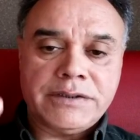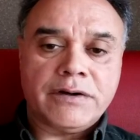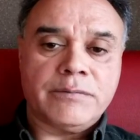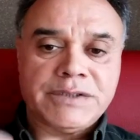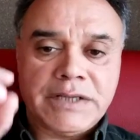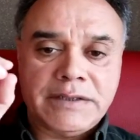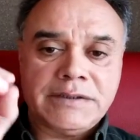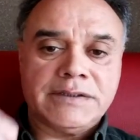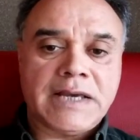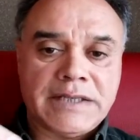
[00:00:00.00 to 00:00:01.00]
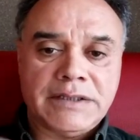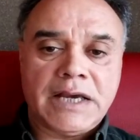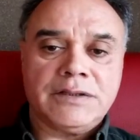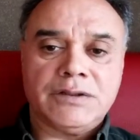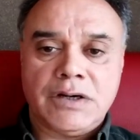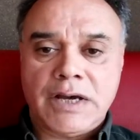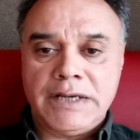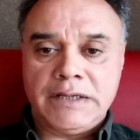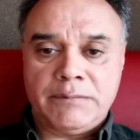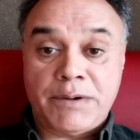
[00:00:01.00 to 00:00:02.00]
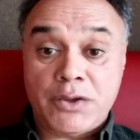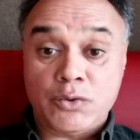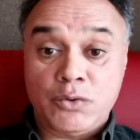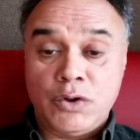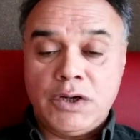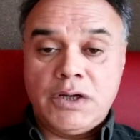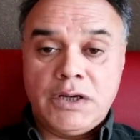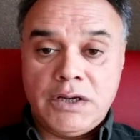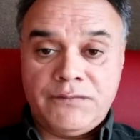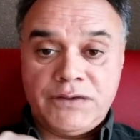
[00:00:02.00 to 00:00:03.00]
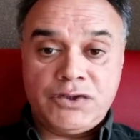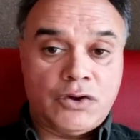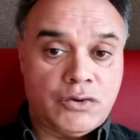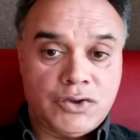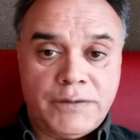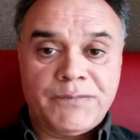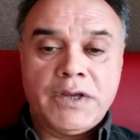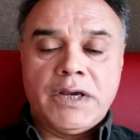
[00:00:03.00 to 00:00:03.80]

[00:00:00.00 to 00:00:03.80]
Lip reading: circumstances and the underlying pathophysiology.